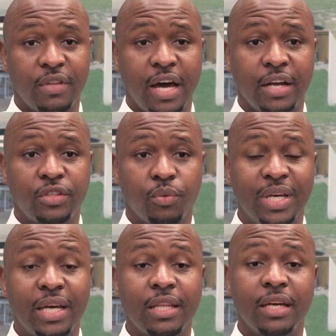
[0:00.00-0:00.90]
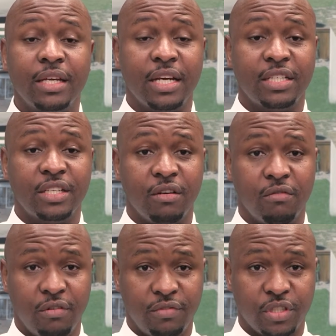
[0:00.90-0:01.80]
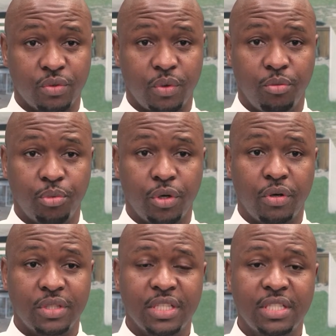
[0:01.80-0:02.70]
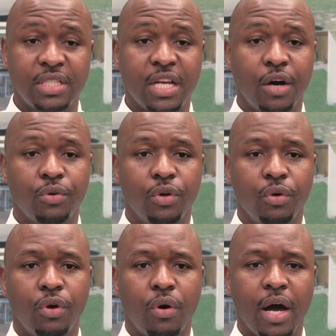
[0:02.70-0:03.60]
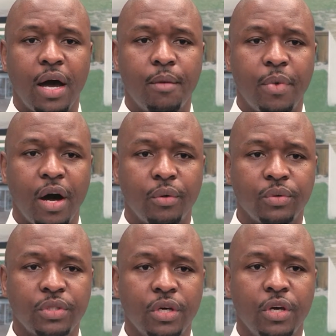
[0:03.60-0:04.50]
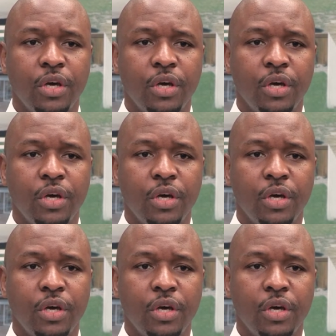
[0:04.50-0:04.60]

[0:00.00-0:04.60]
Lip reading: that we get the industry involved as well, because this is now no longer about